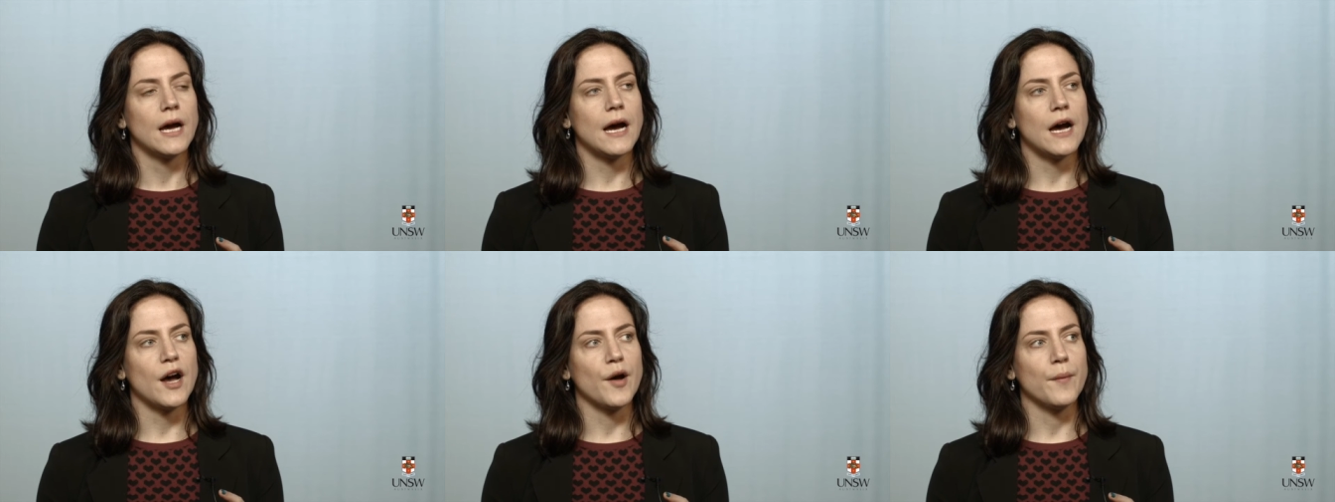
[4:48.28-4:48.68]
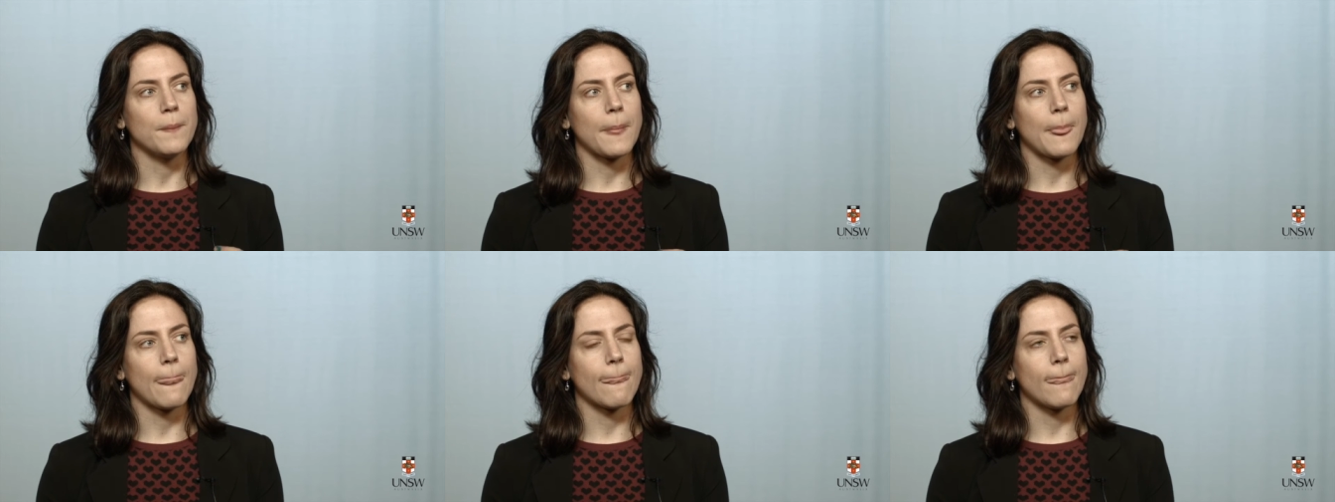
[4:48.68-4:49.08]

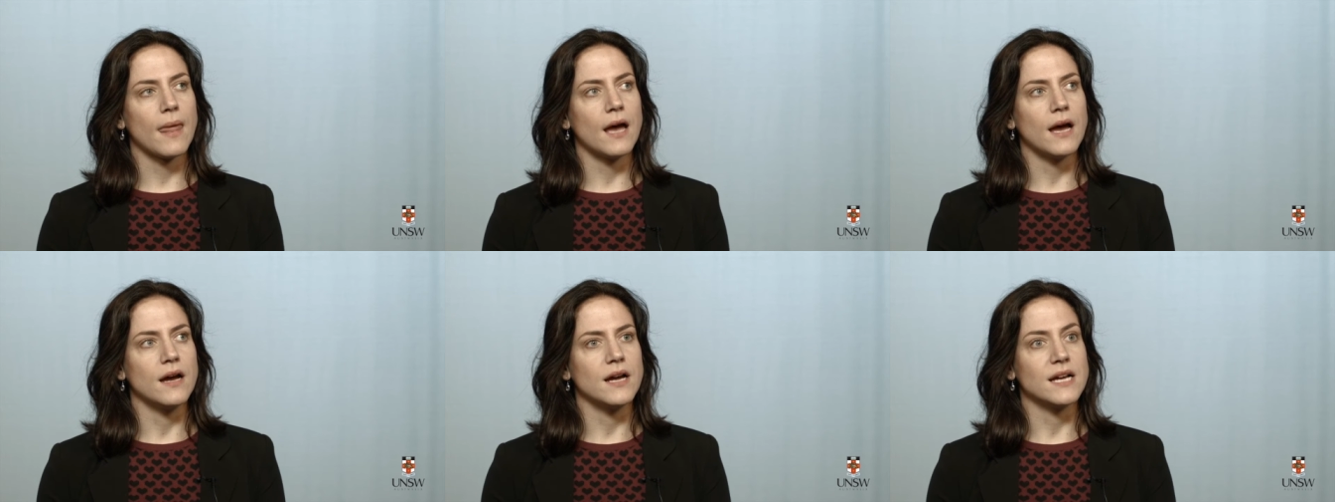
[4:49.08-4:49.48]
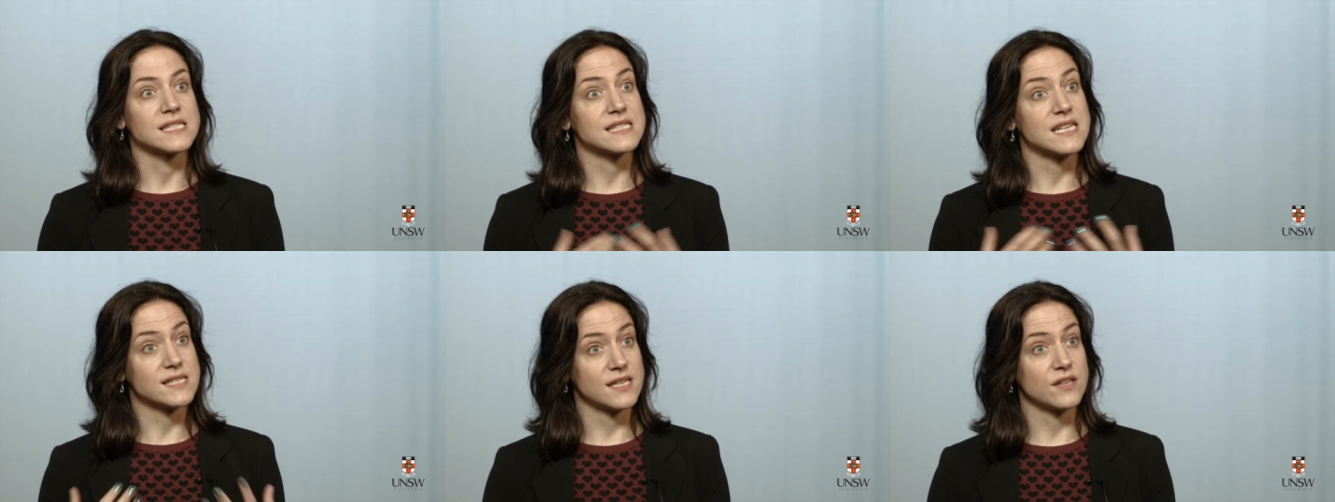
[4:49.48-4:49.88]
um, uh,
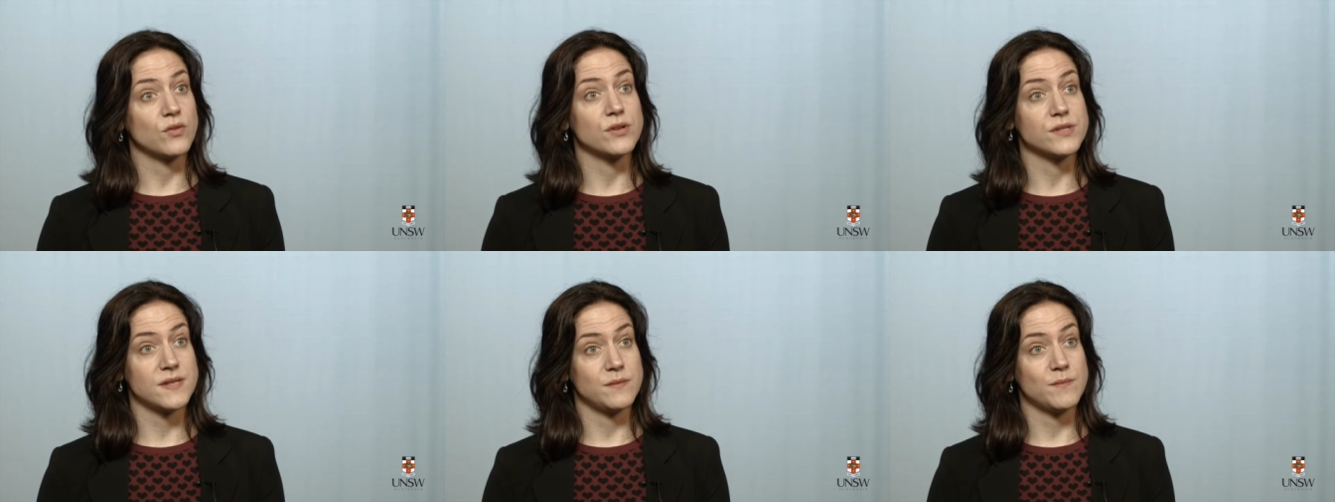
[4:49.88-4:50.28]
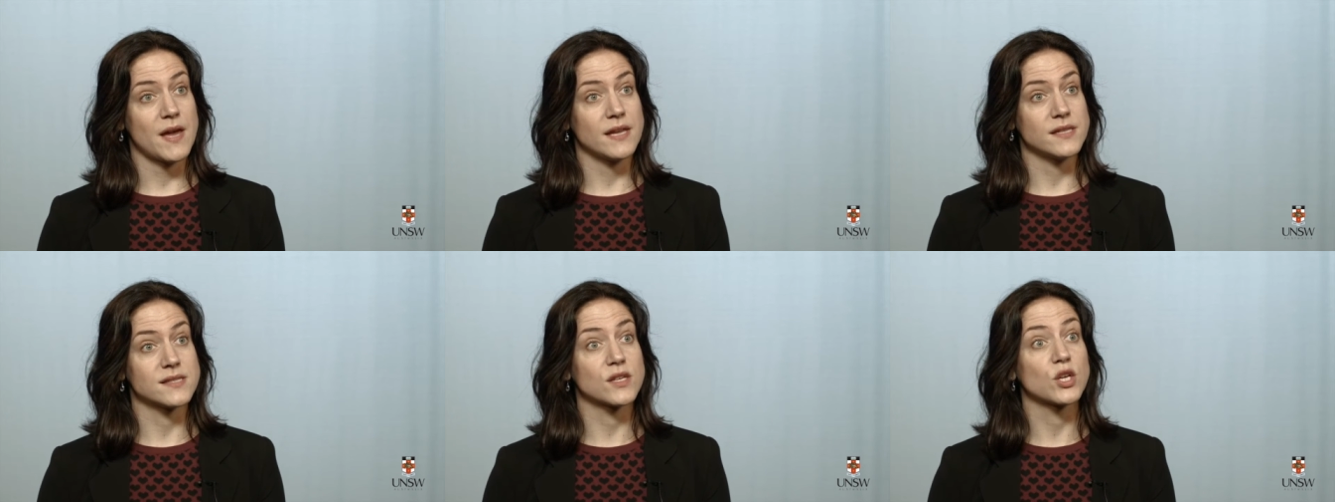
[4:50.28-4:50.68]
assessing those
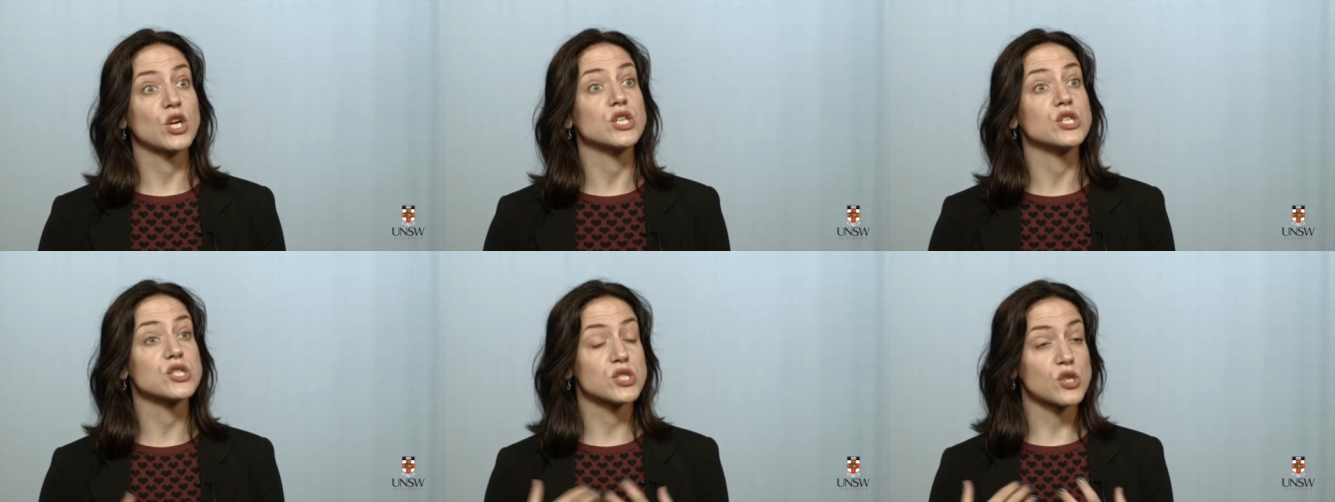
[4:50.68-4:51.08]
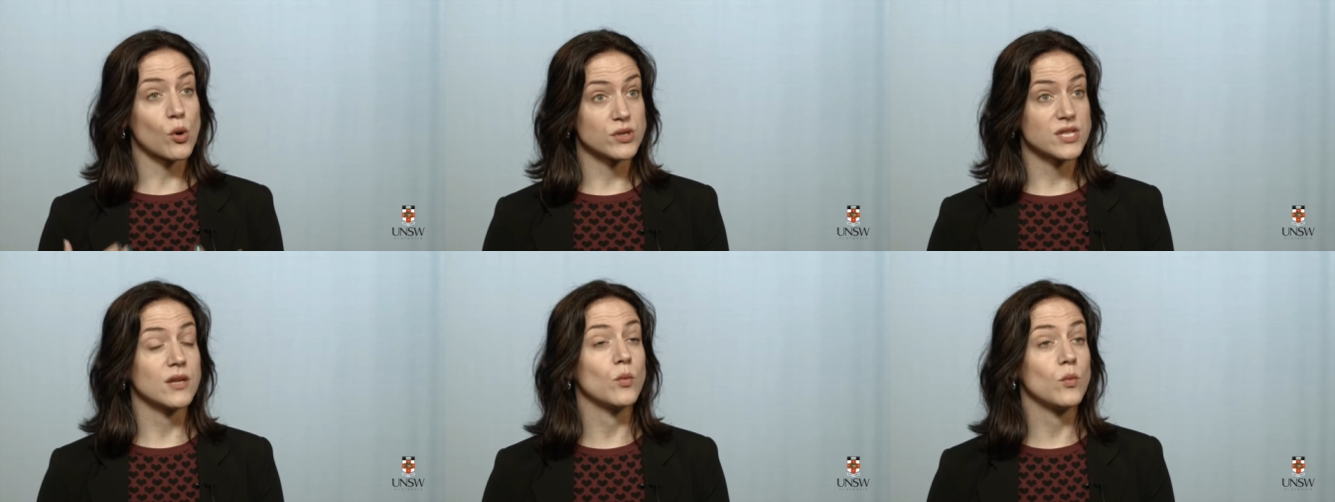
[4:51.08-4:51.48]
inmates,
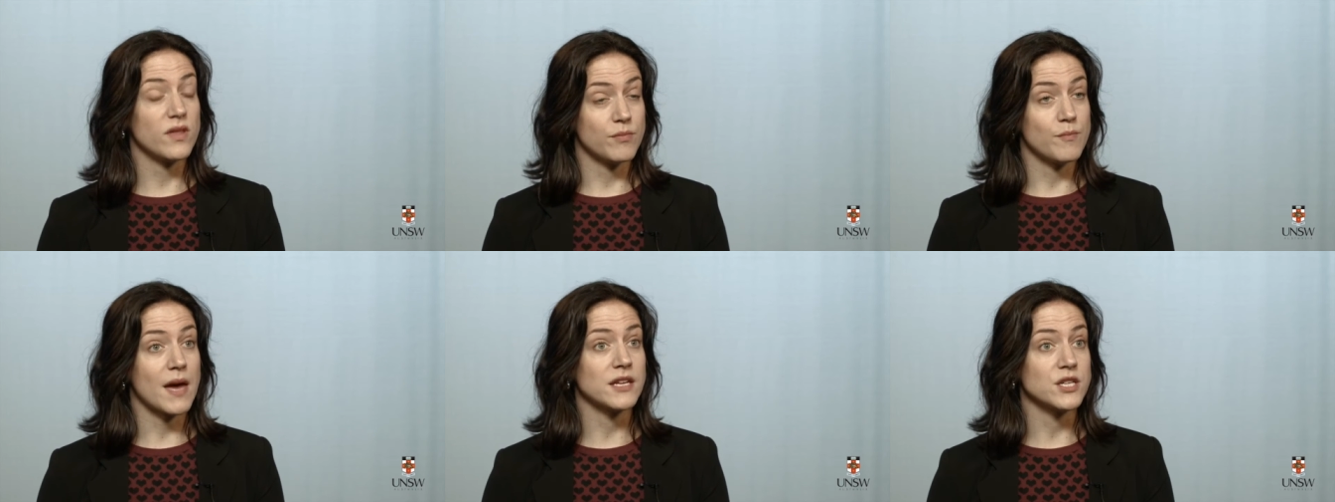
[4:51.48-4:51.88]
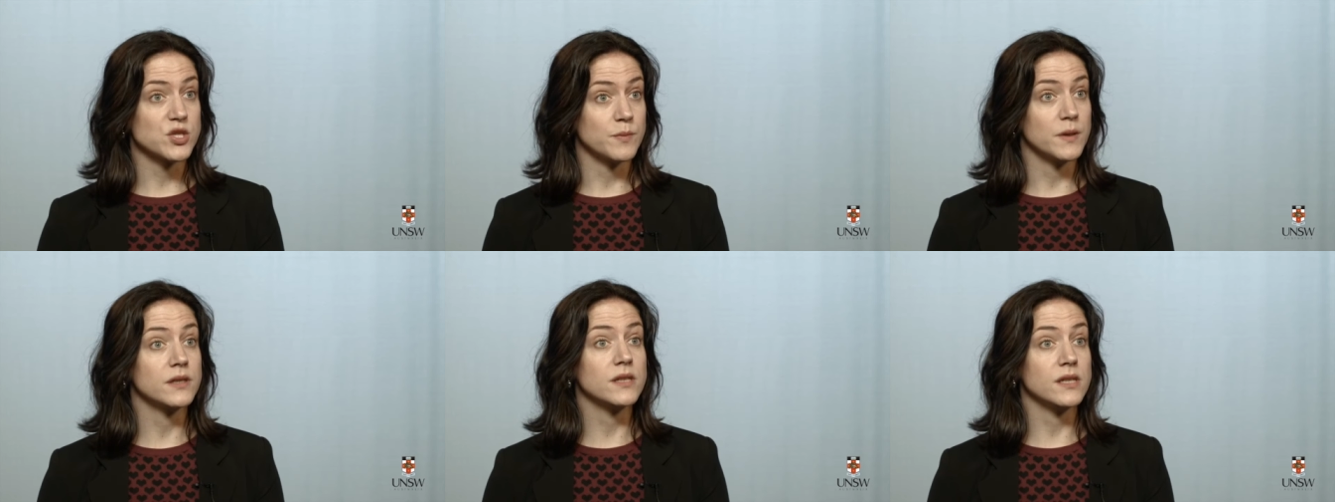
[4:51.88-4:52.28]
consulting with
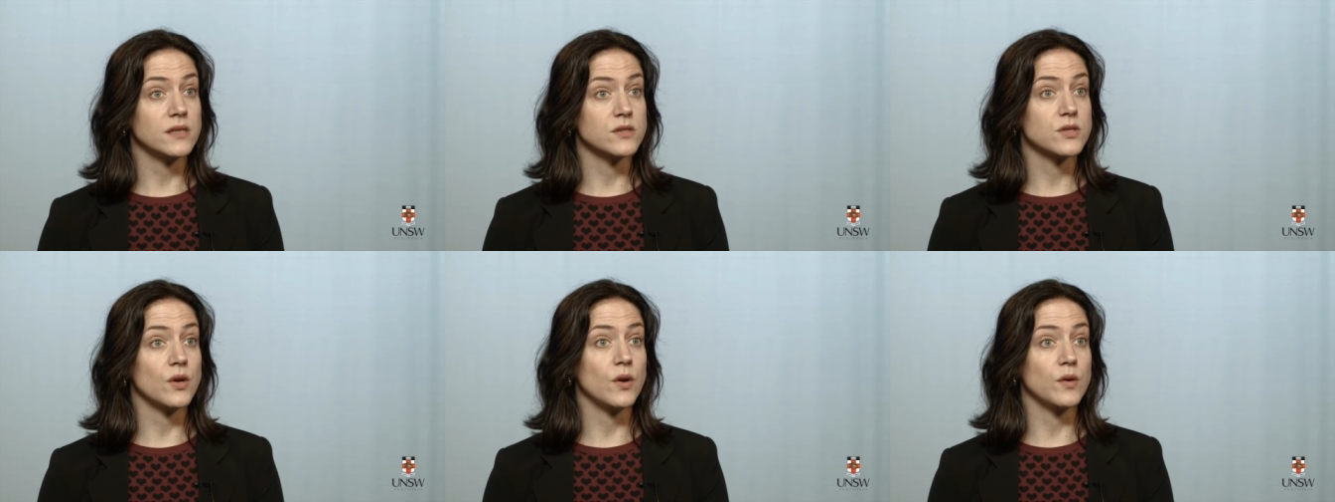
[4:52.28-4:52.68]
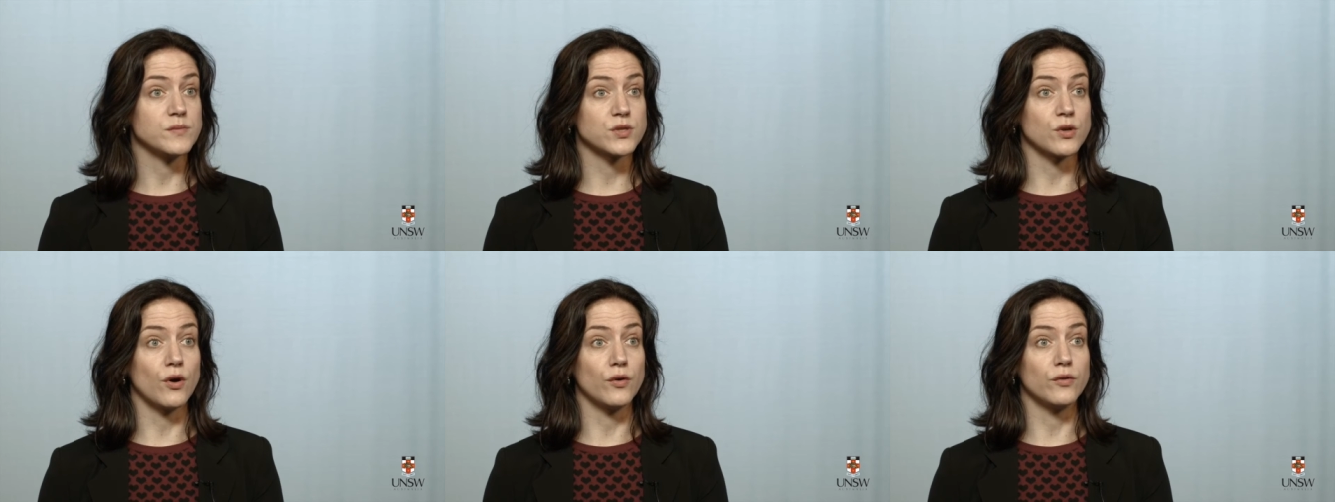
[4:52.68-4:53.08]
management in
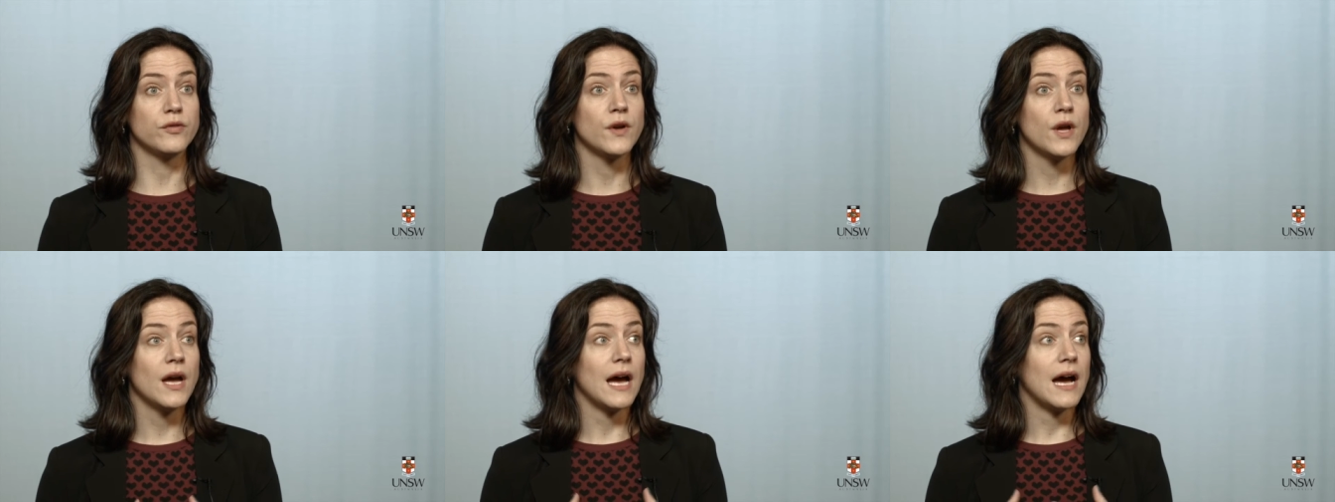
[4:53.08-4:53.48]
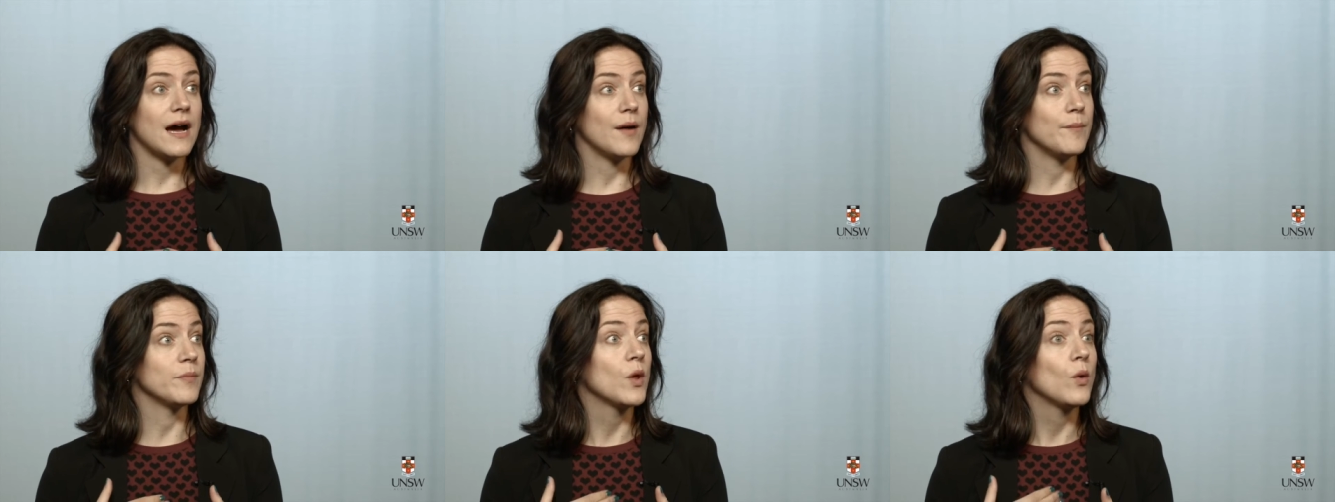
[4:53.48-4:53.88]
terms of
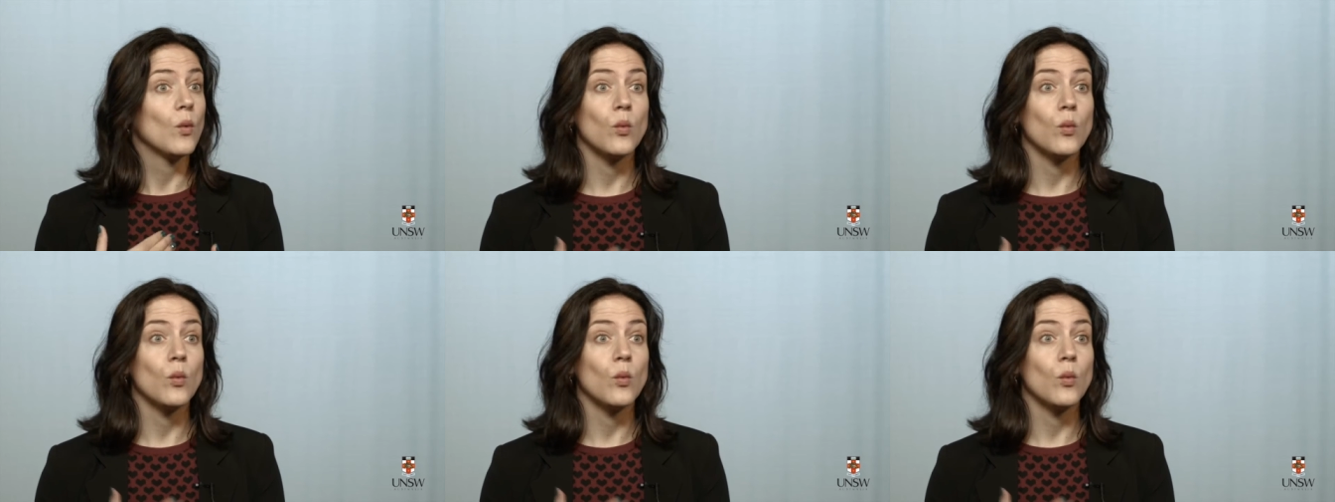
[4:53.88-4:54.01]
um,